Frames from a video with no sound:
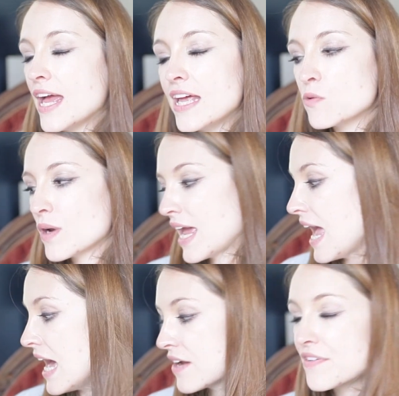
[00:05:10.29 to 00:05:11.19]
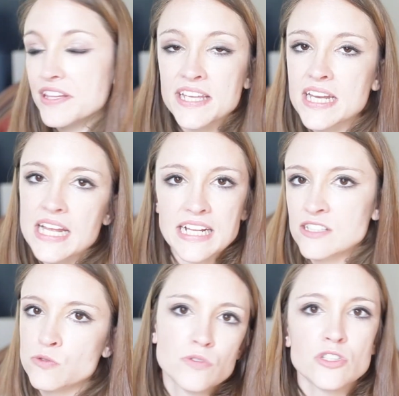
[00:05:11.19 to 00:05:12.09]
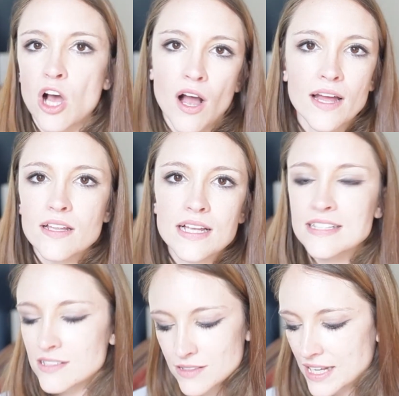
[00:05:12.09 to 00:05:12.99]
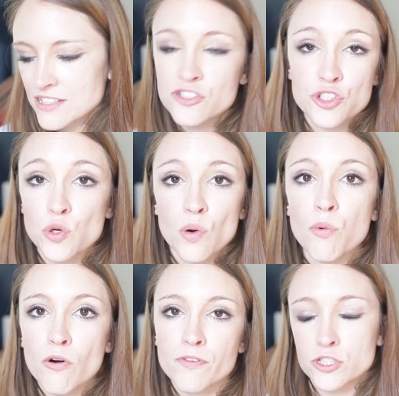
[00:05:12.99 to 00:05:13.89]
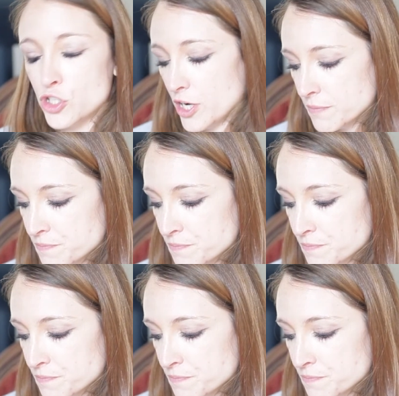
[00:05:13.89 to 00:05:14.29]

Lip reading: And when I add everything in it, it's doable for sure.